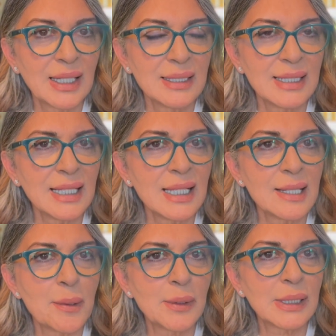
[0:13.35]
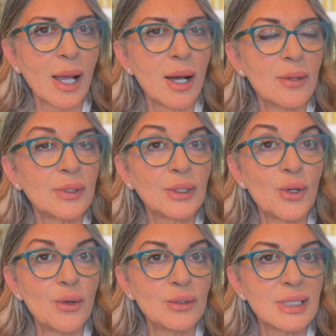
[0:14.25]
thinking about our
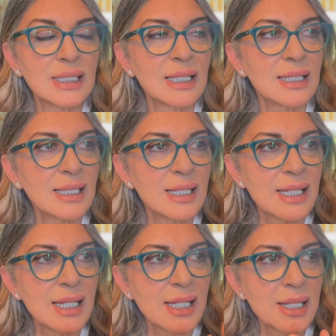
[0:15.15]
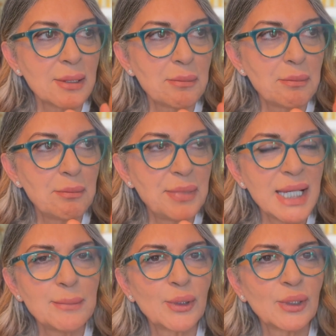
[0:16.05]
goals,
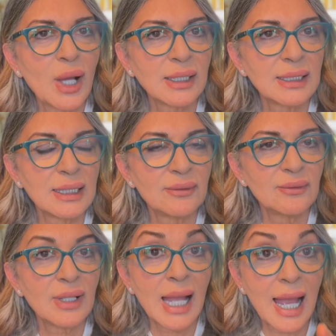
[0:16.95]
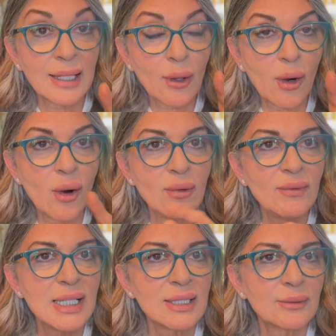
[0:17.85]
being productive, and
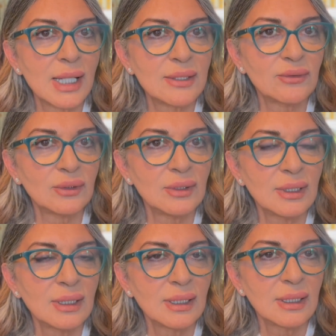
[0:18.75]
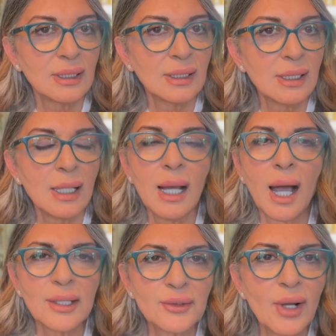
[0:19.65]
always grateful.
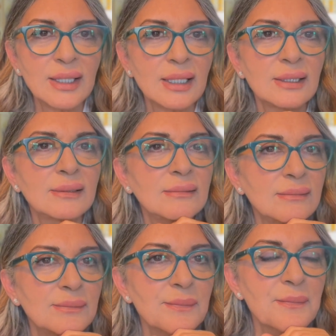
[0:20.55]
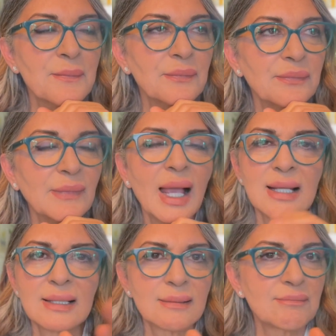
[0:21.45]
I tried it,
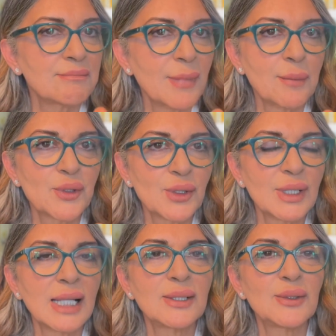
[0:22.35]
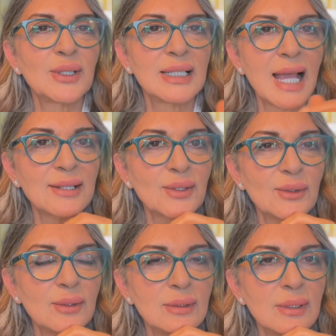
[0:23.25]
as I'm sure that you did that
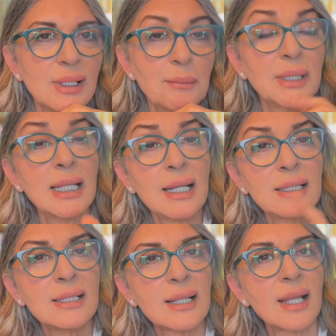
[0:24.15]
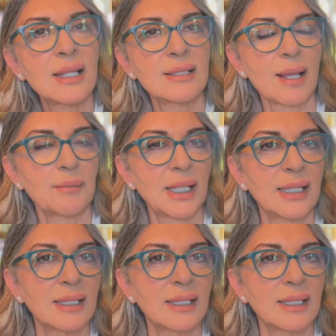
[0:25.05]
too. But then I decided something.